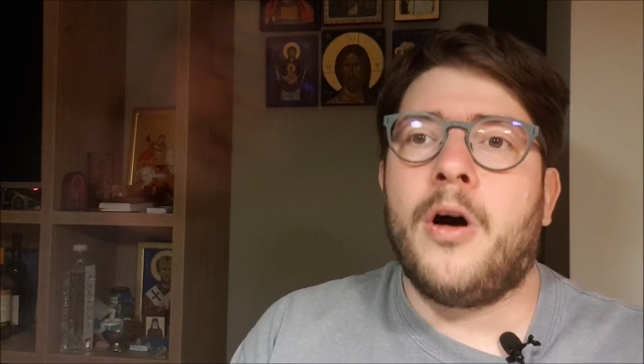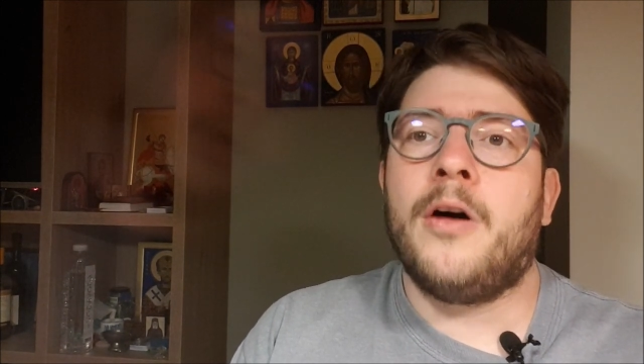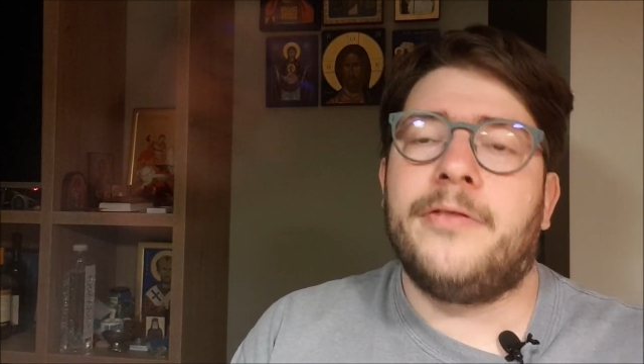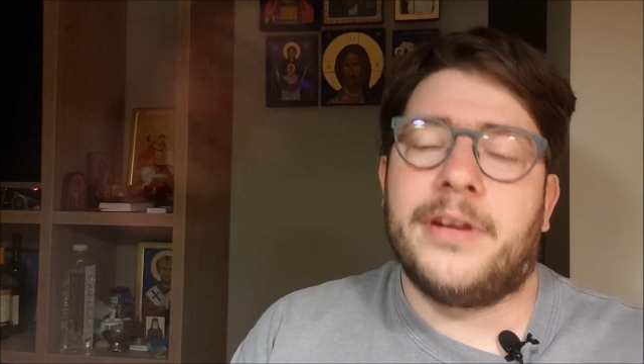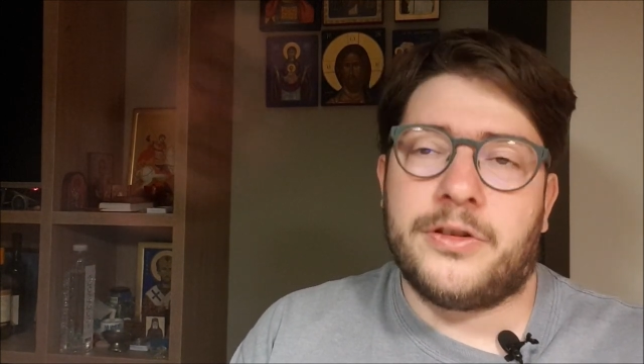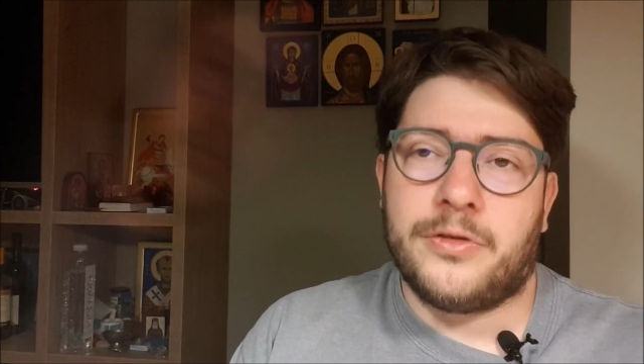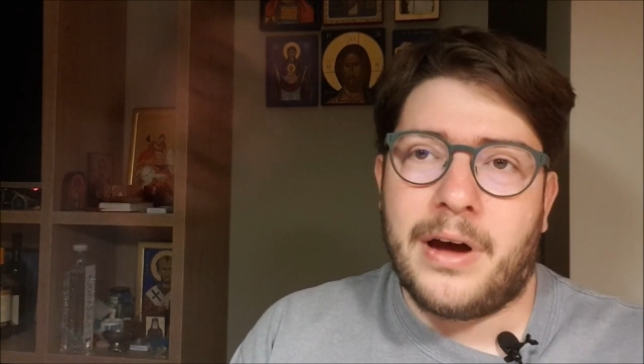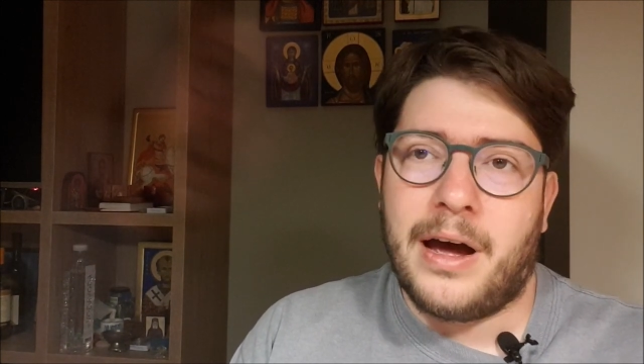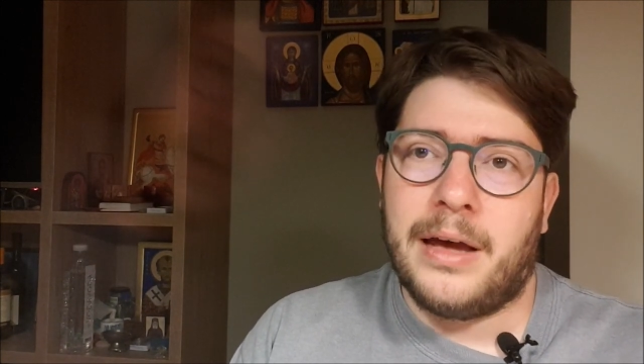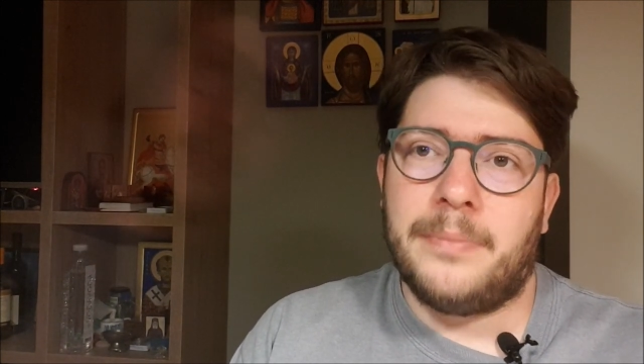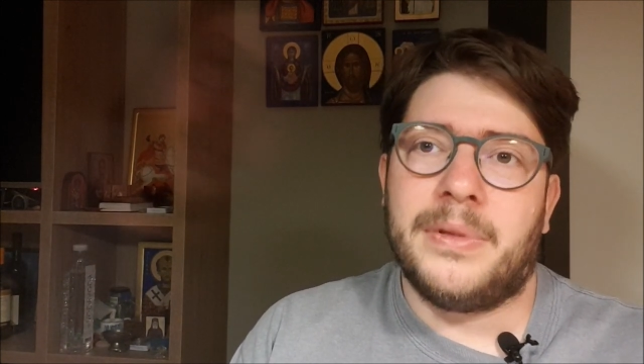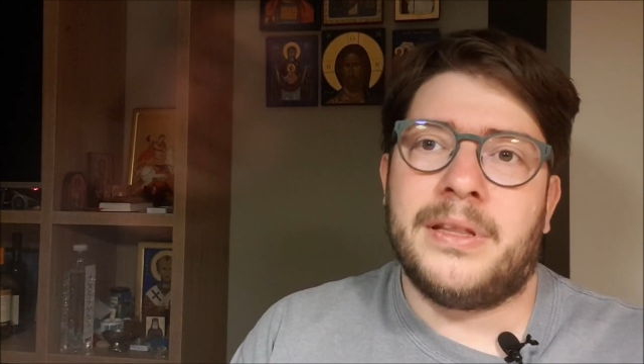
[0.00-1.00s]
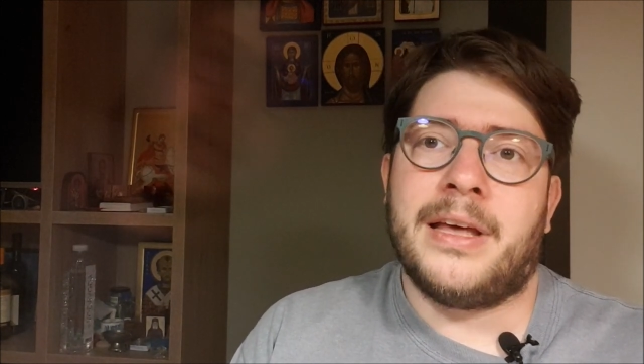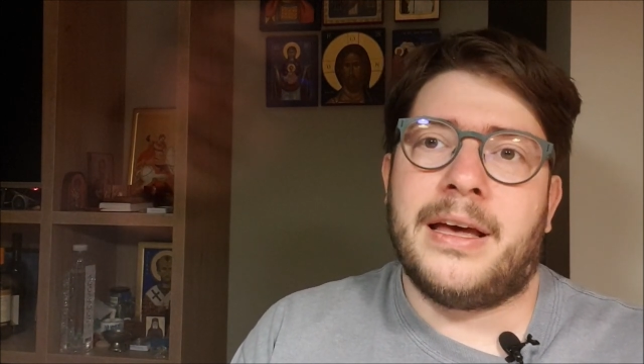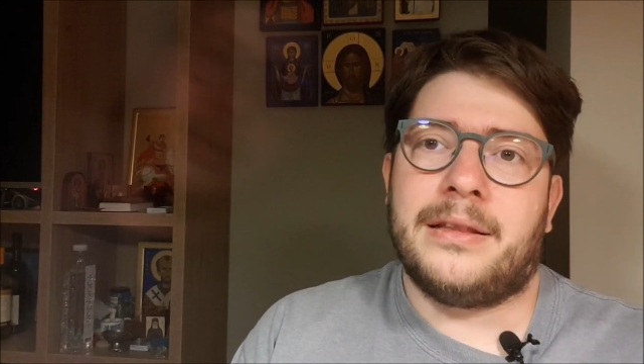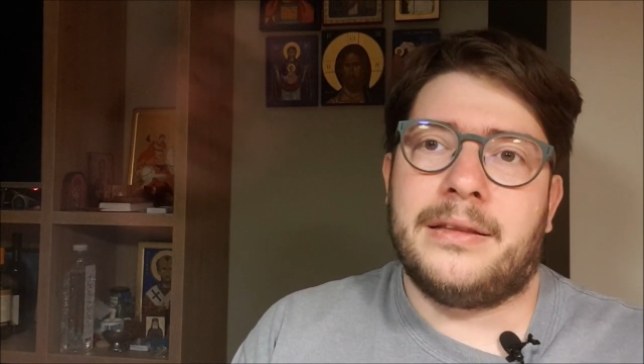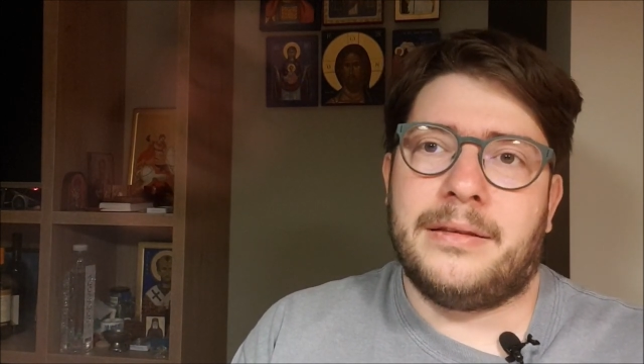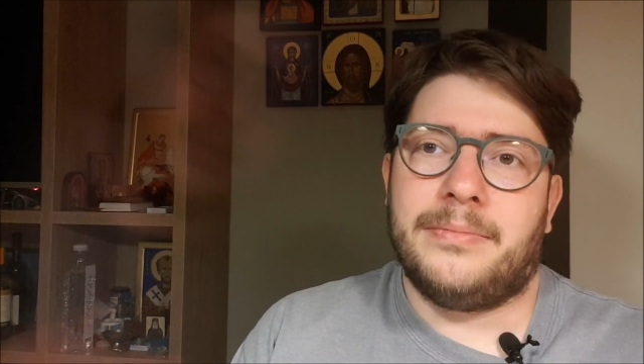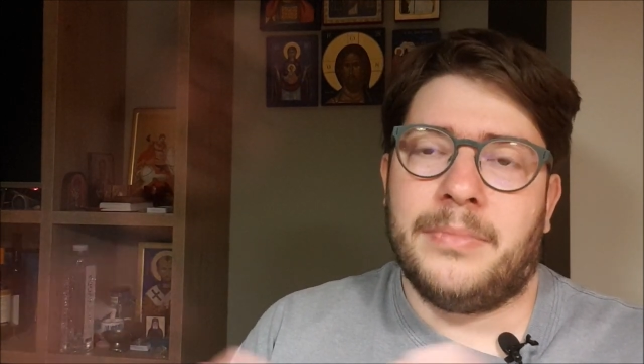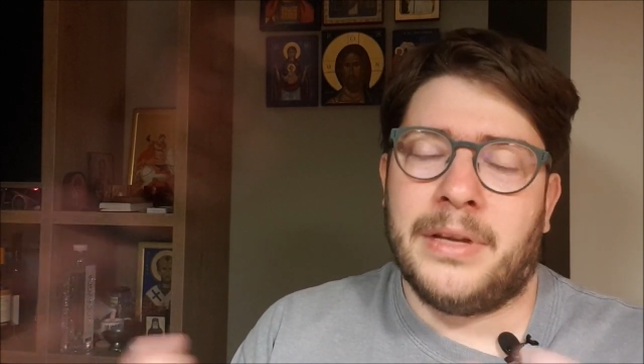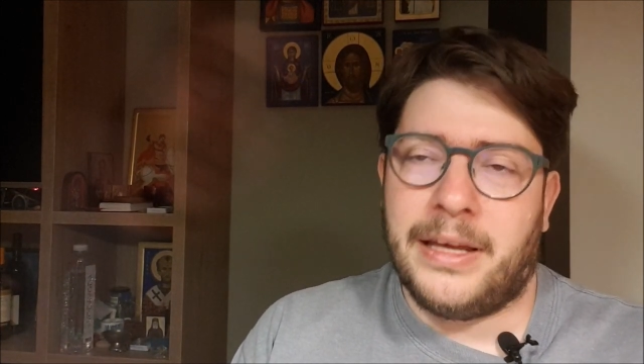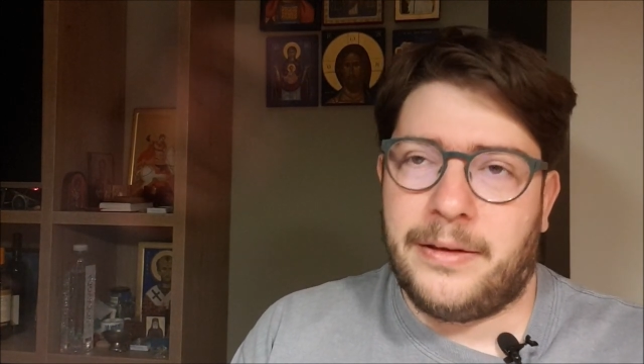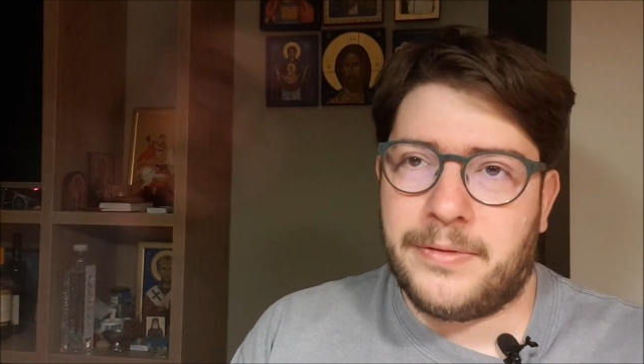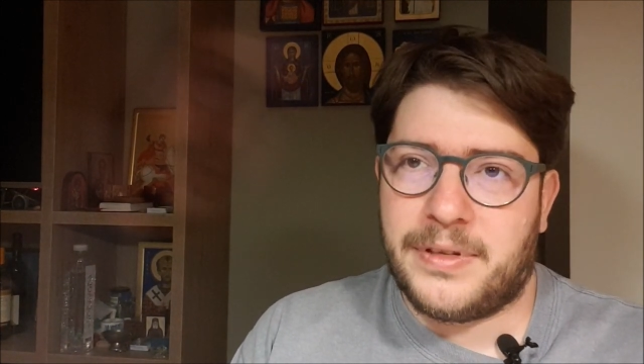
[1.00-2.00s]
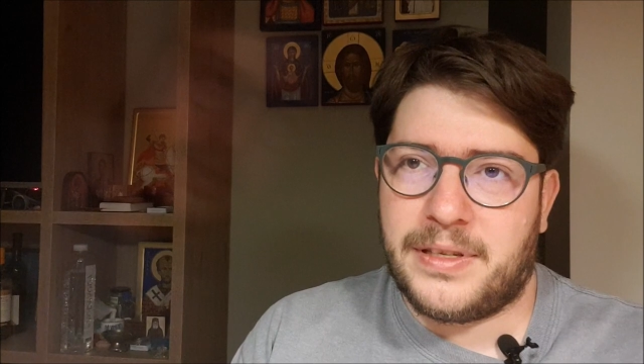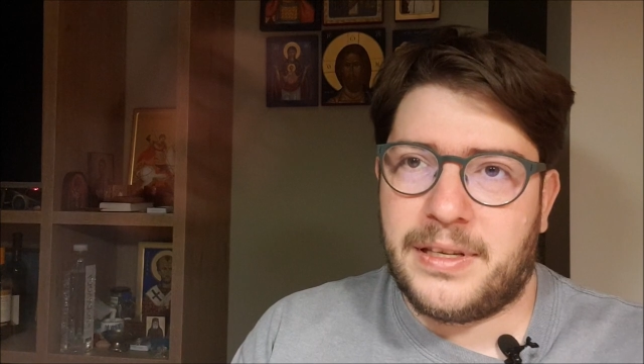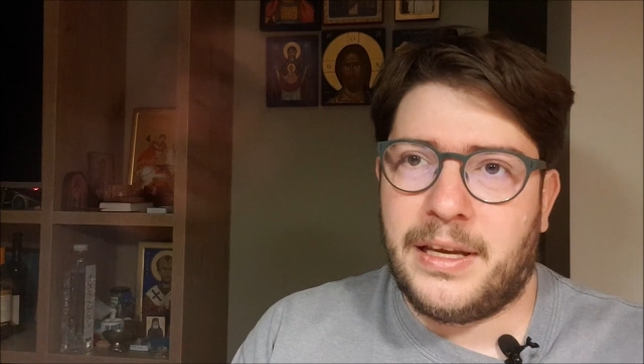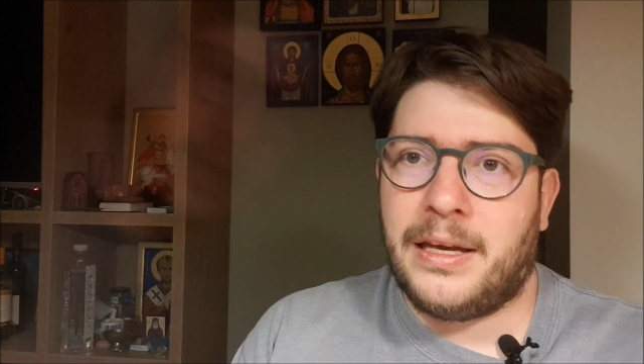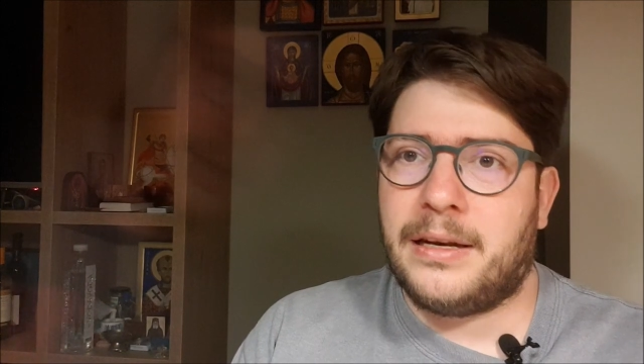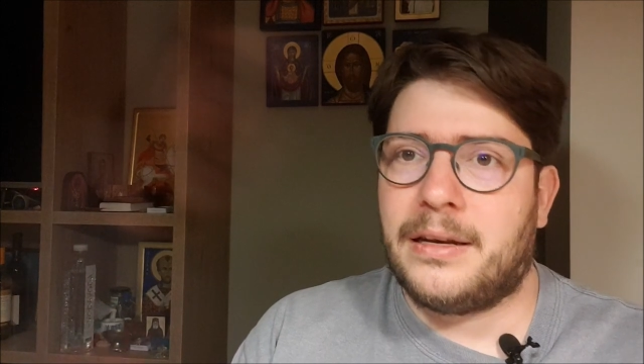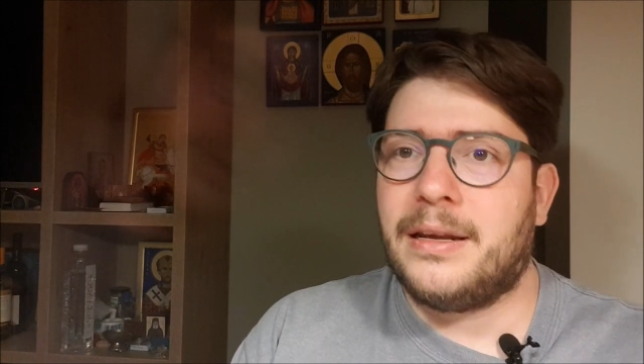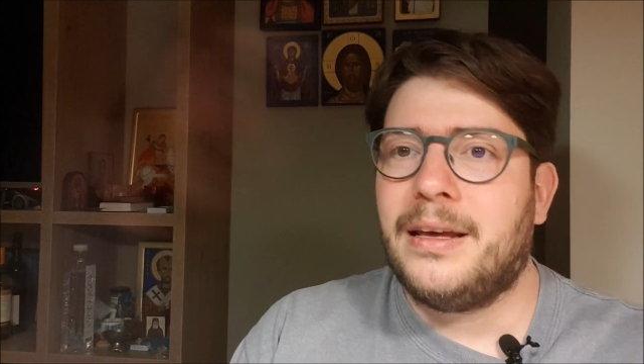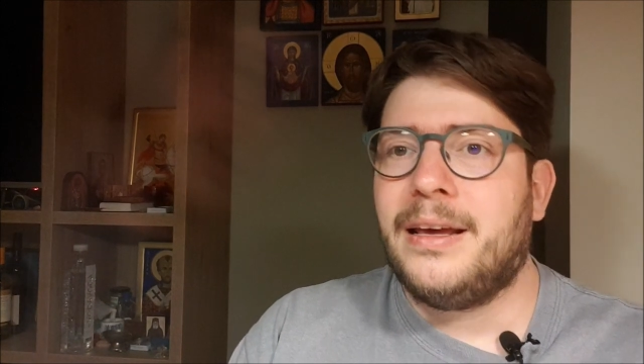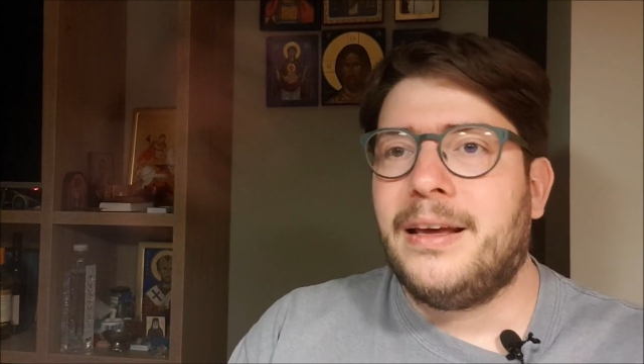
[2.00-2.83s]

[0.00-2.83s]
of a tribe that lives in